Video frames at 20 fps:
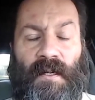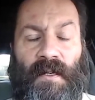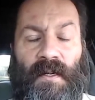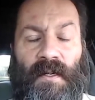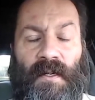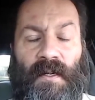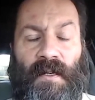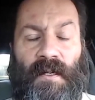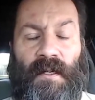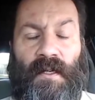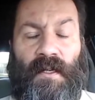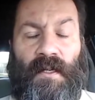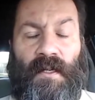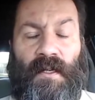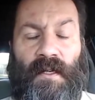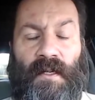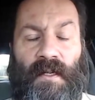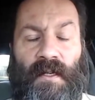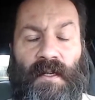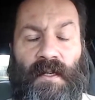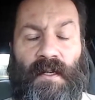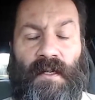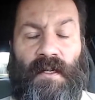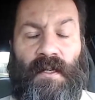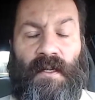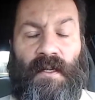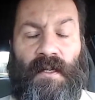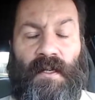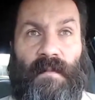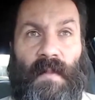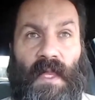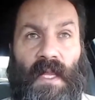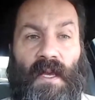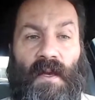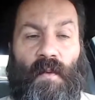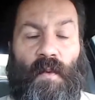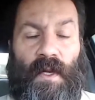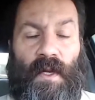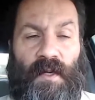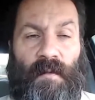Okay.
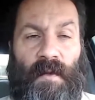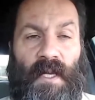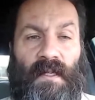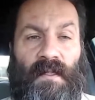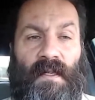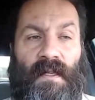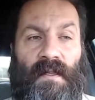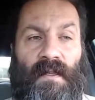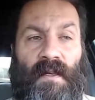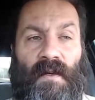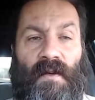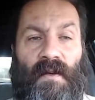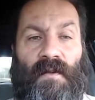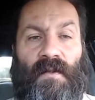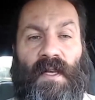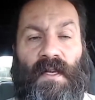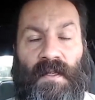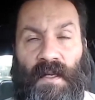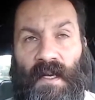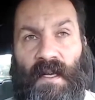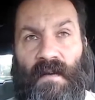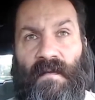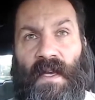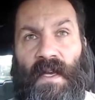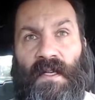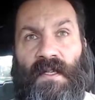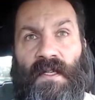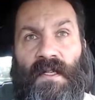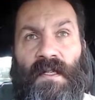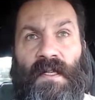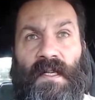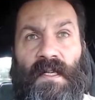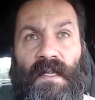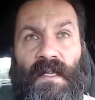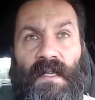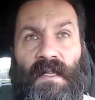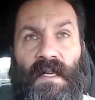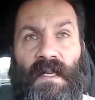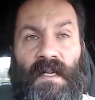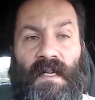Which means that those executive
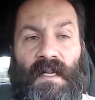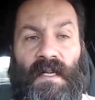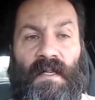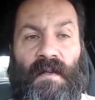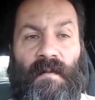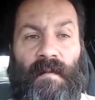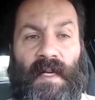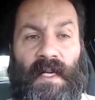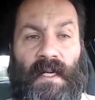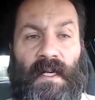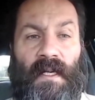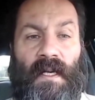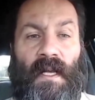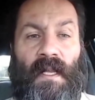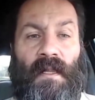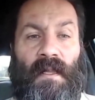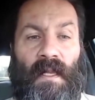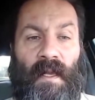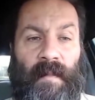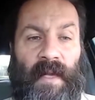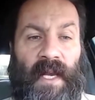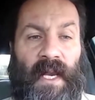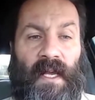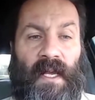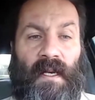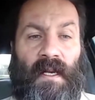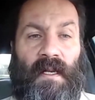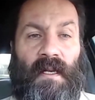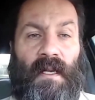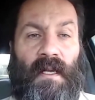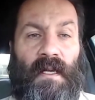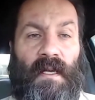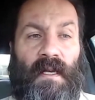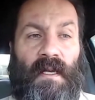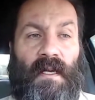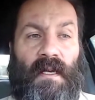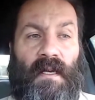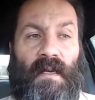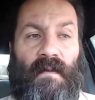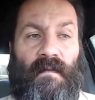agencies need to be eliminated
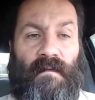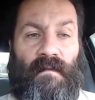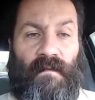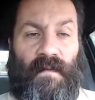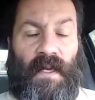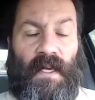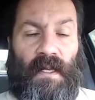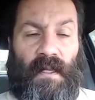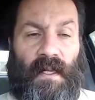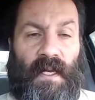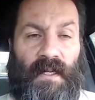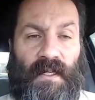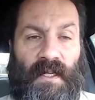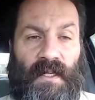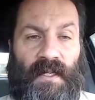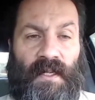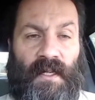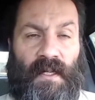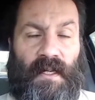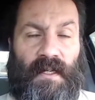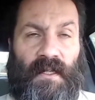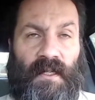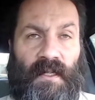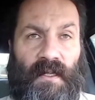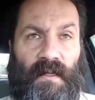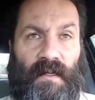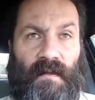via legislation.